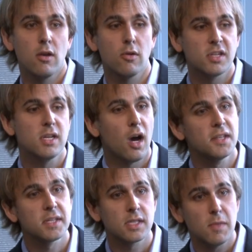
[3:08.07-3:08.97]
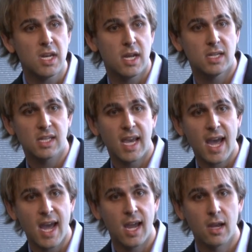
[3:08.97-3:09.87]
known as nonsense-mediated
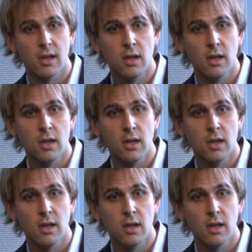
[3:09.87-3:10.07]
decay